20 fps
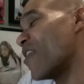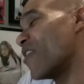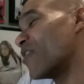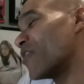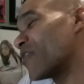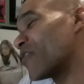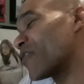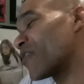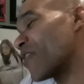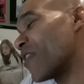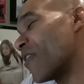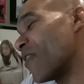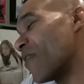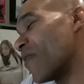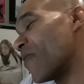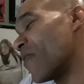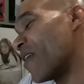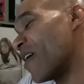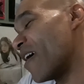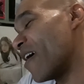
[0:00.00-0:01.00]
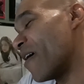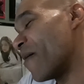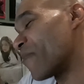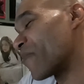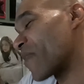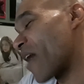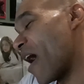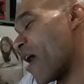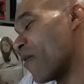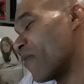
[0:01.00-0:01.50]
So
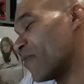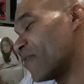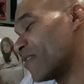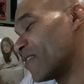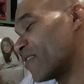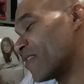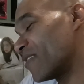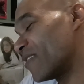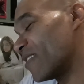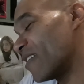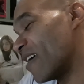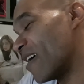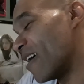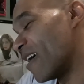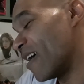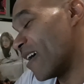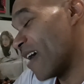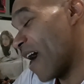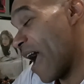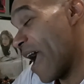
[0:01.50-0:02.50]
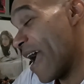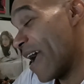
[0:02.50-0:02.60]
I